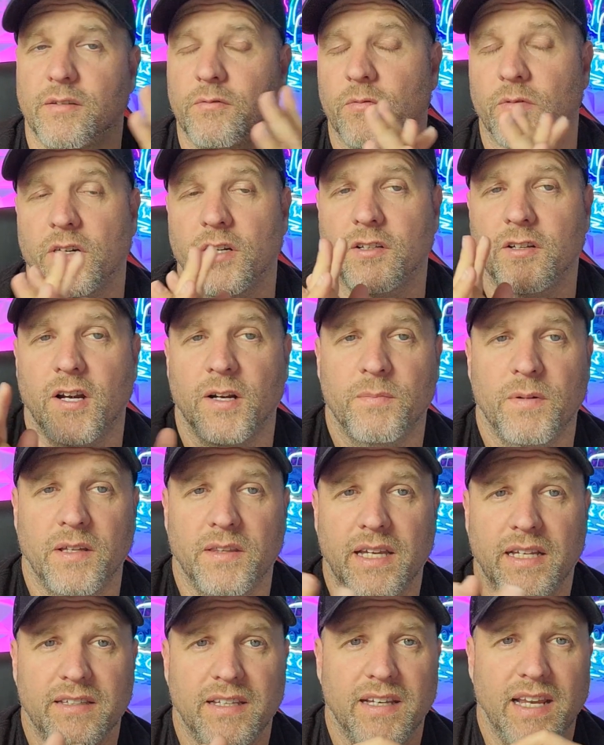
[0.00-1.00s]
So we're going to talk
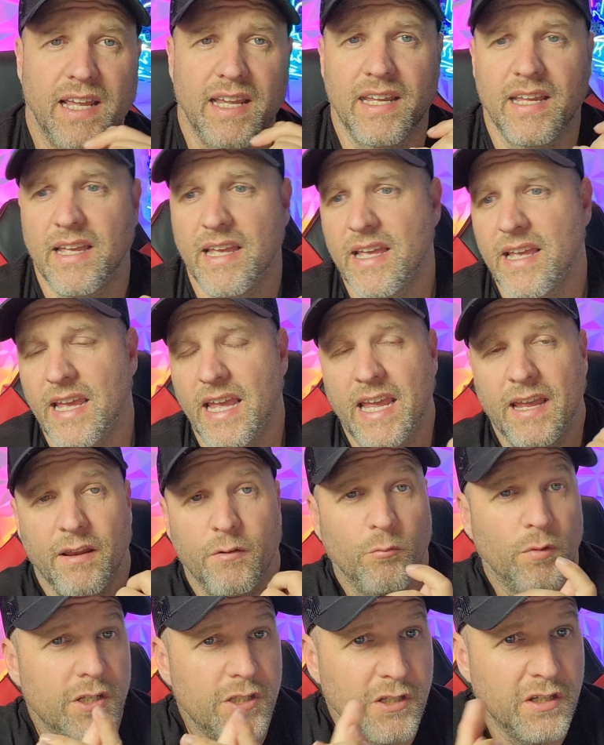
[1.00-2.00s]
about that today
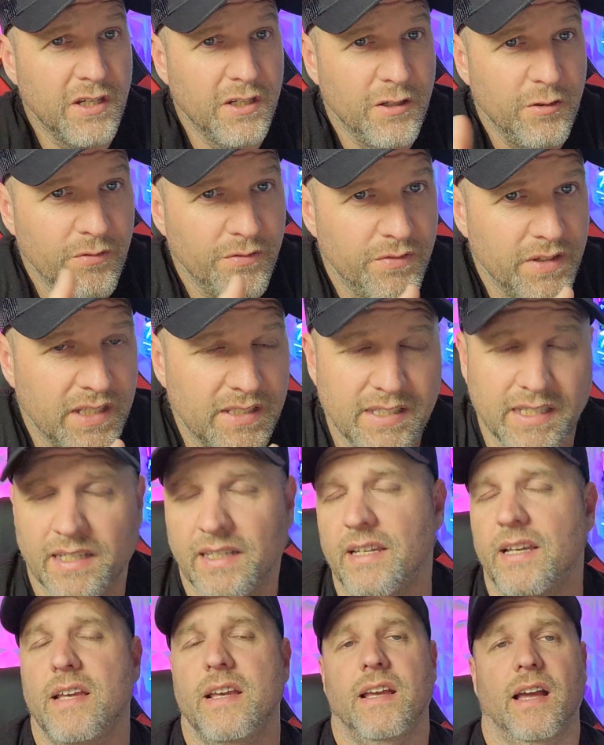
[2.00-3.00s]
and what you can do to fix
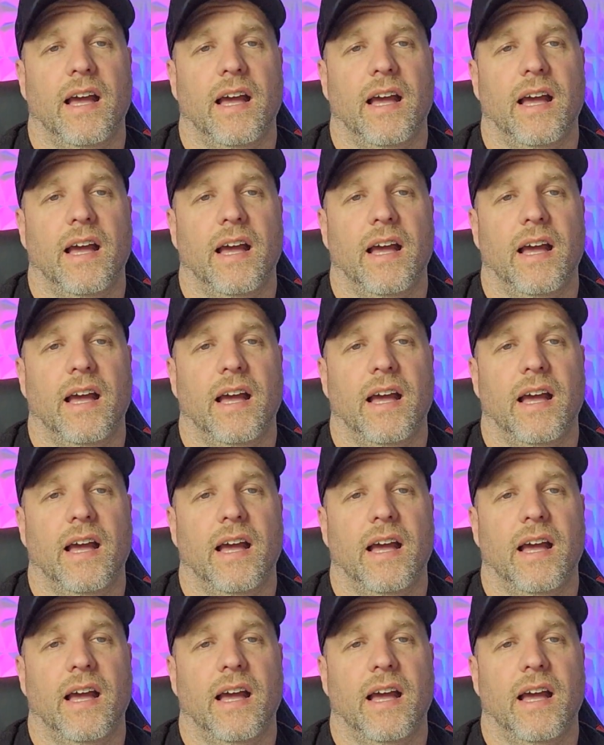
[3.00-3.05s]
it.